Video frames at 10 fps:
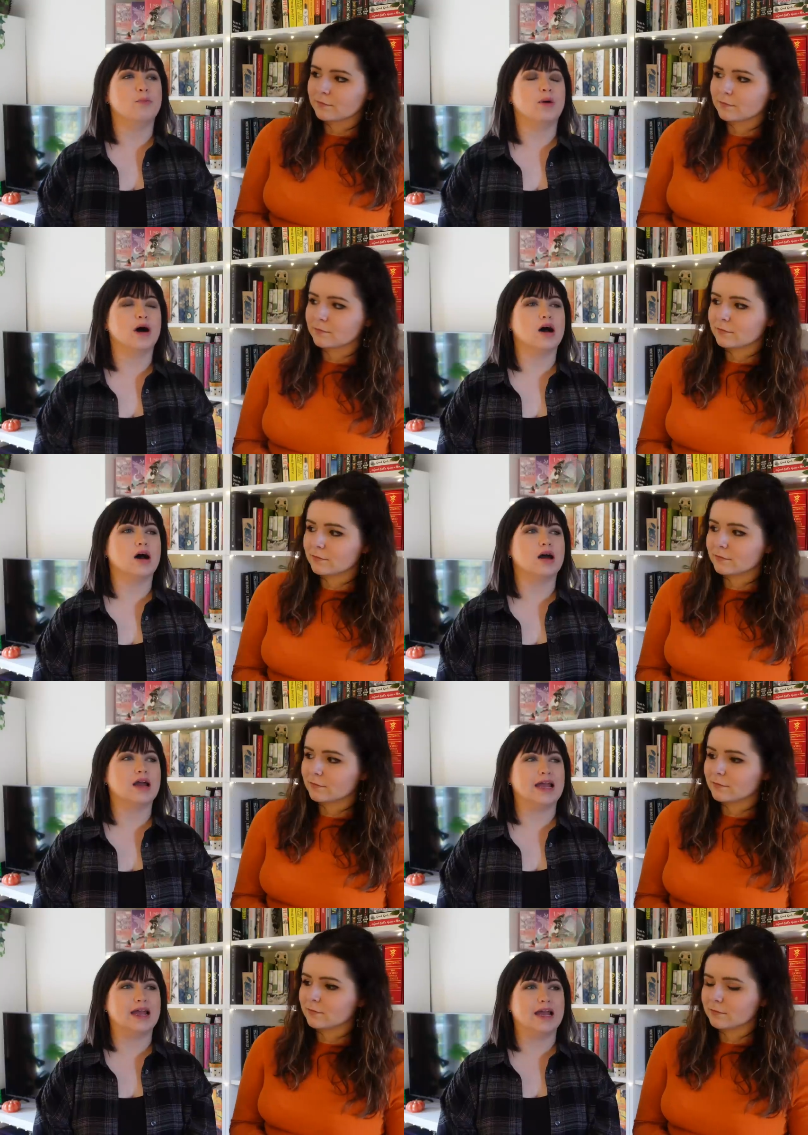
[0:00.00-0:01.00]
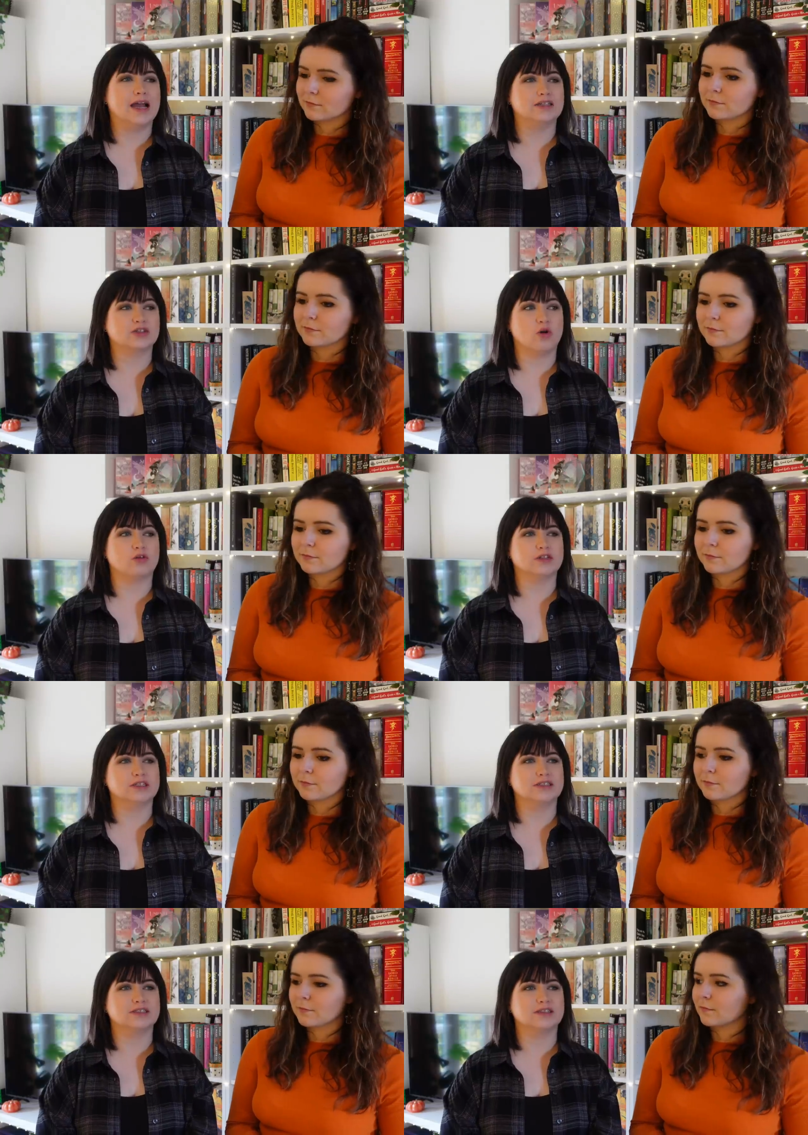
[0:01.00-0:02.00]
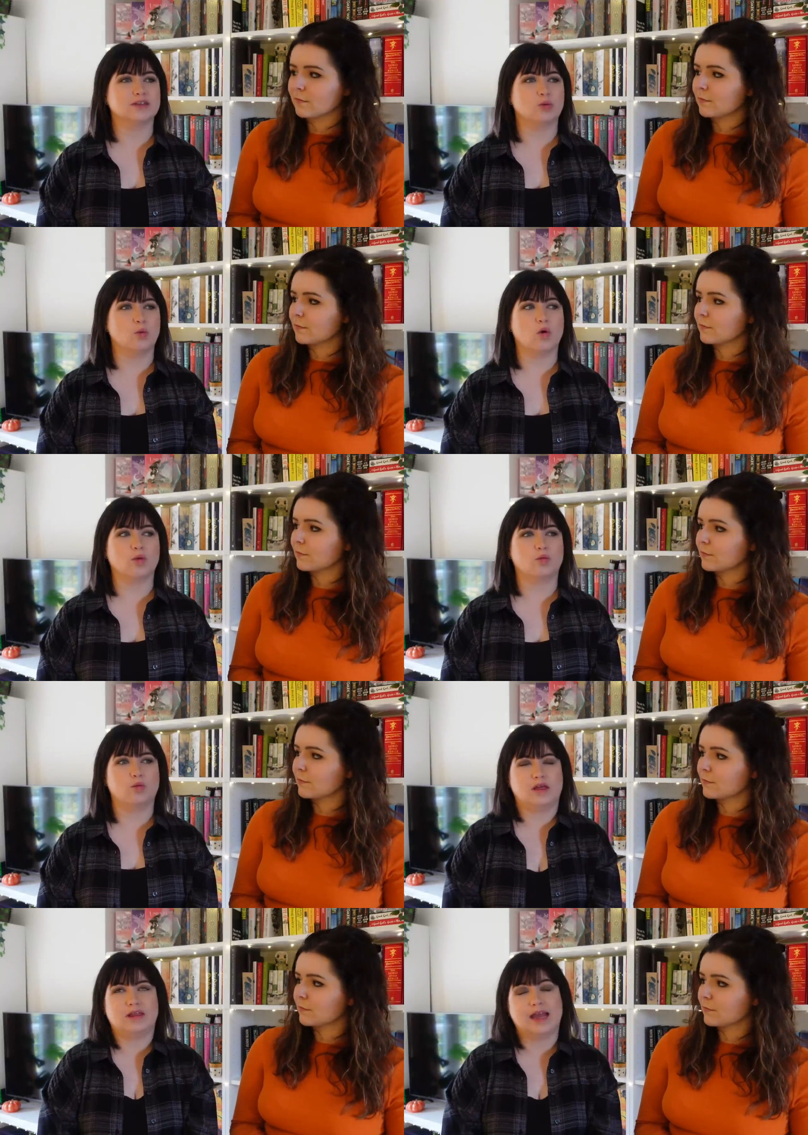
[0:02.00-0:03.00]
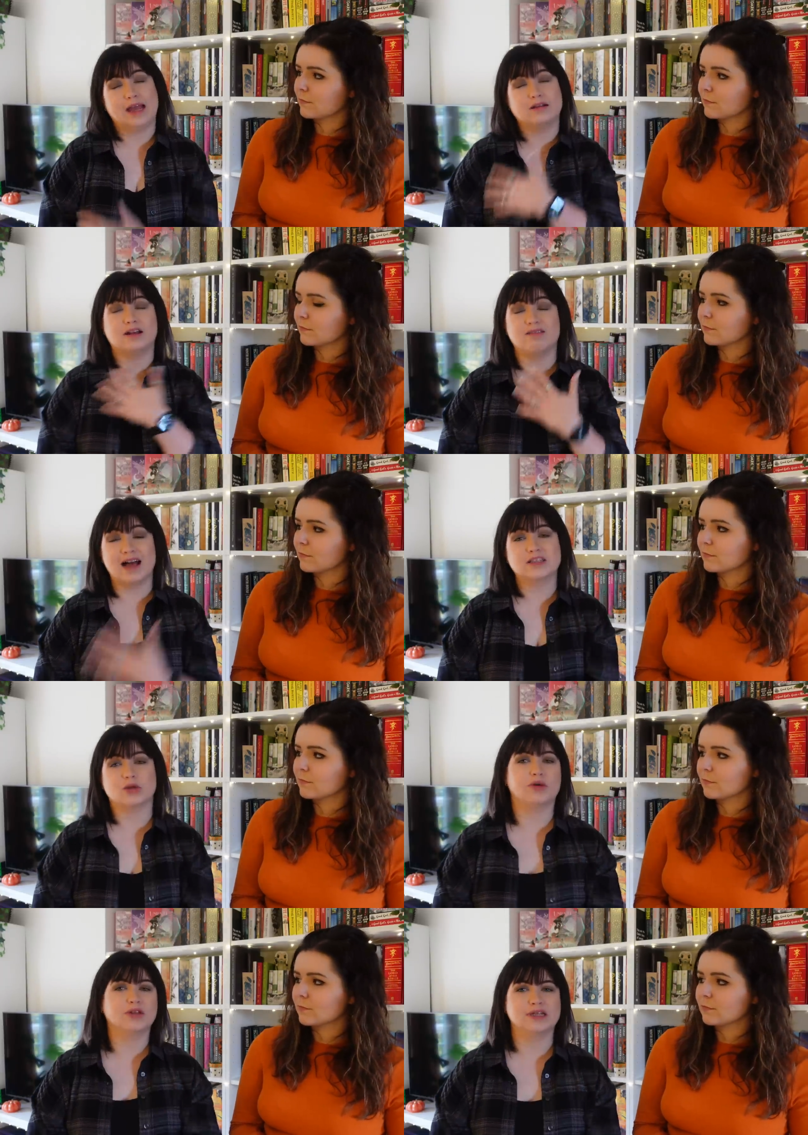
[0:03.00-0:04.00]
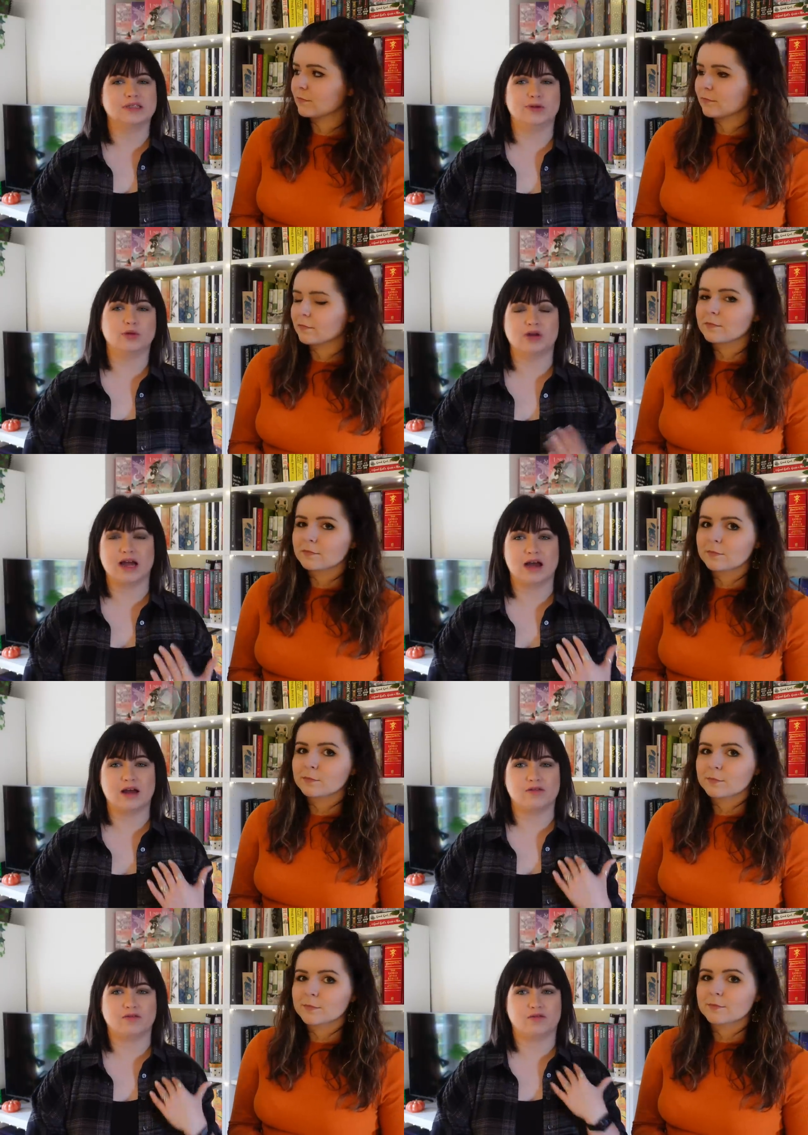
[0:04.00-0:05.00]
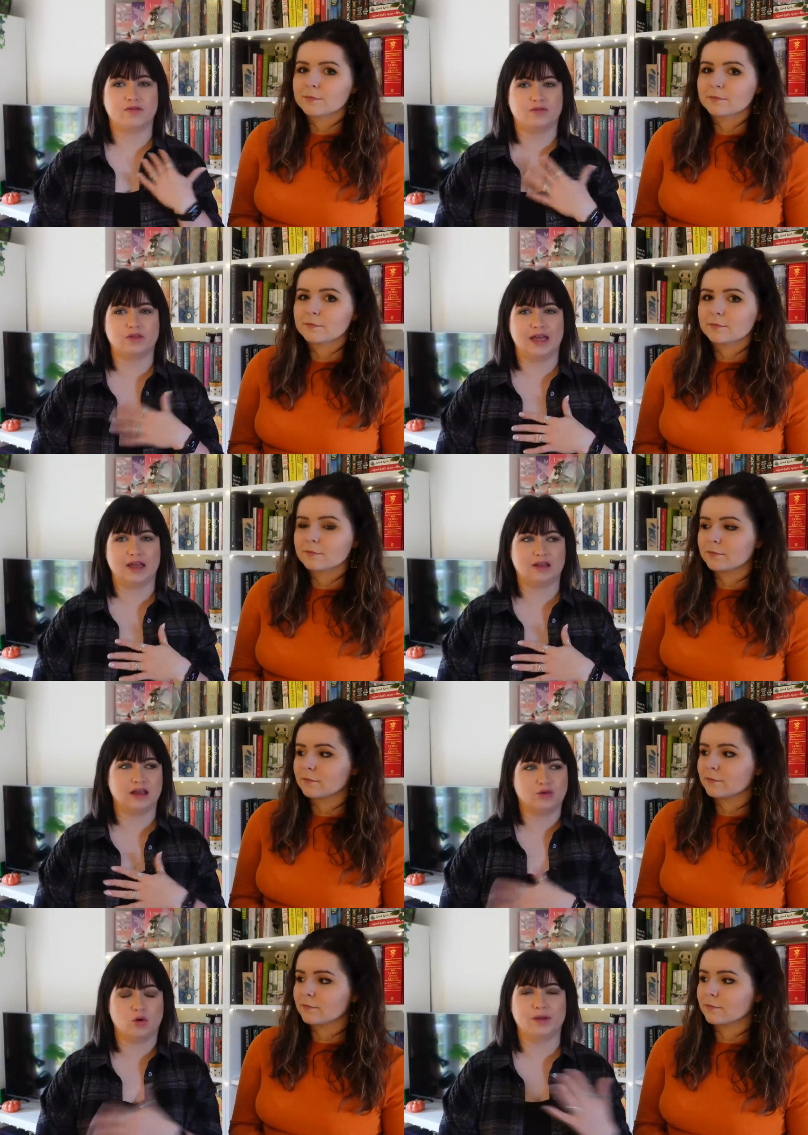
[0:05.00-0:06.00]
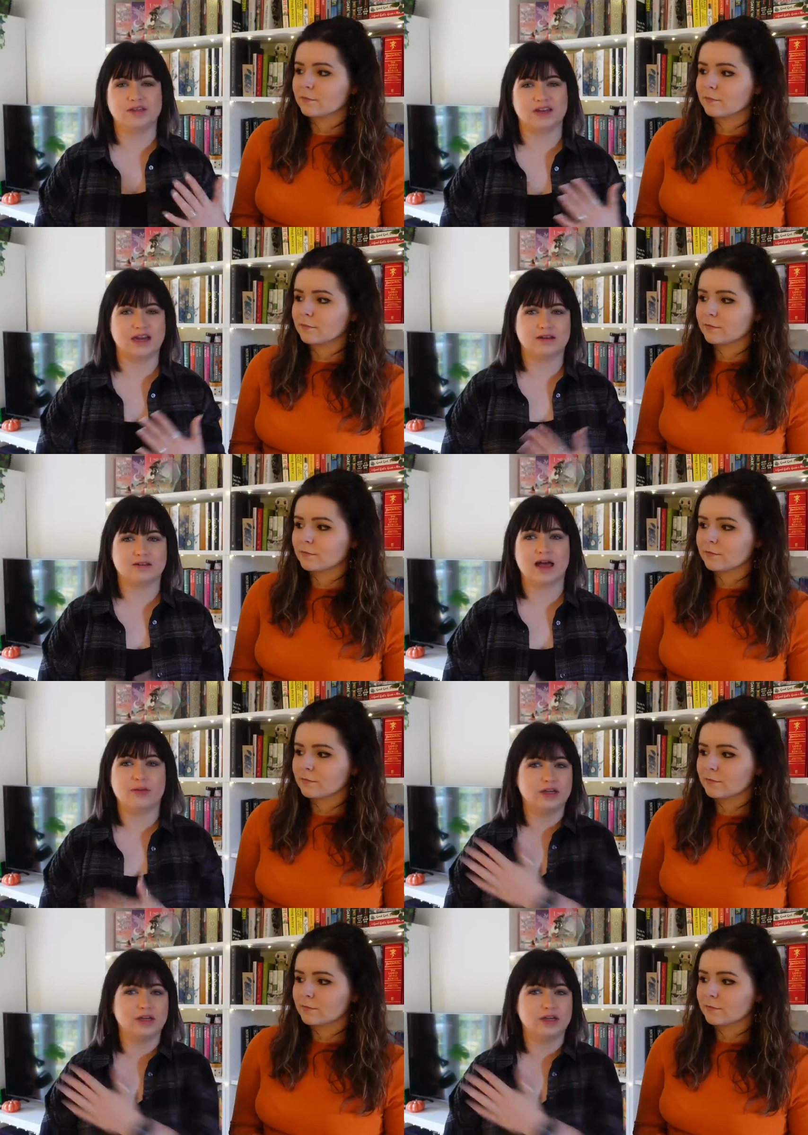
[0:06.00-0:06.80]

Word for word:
Speaker 1: but uh, in Scotland, what, like in Glasgow at least, we don't have like a toppings or anything like that.